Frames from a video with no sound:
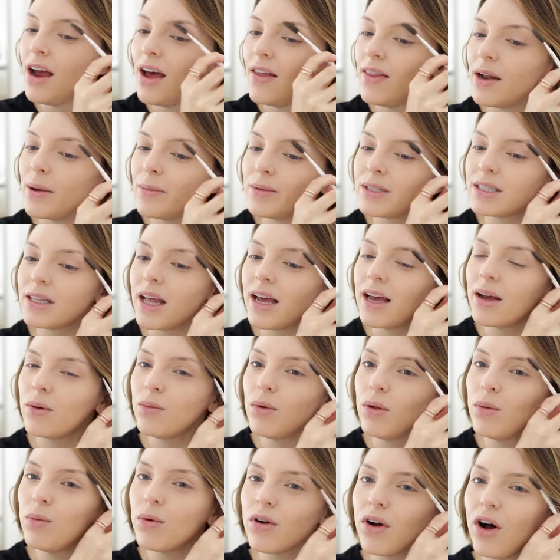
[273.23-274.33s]
And then I was like,
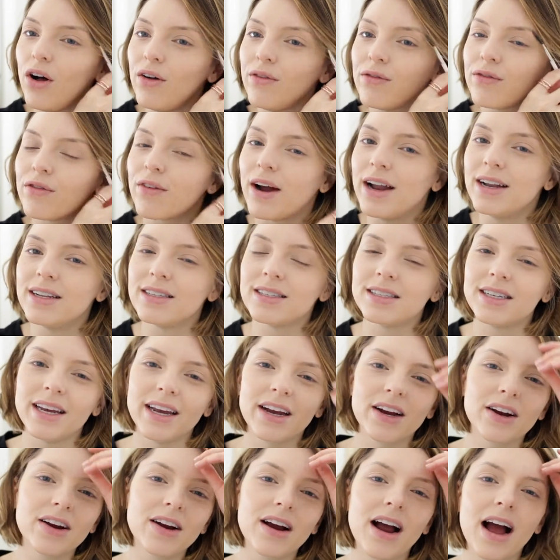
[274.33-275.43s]
well, we're all friends
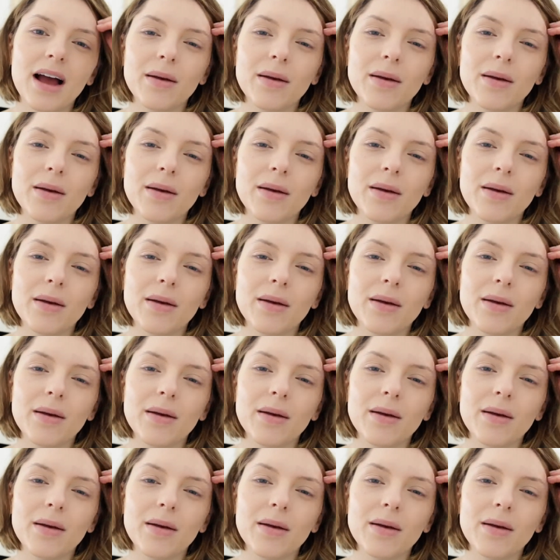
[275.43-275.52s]
here.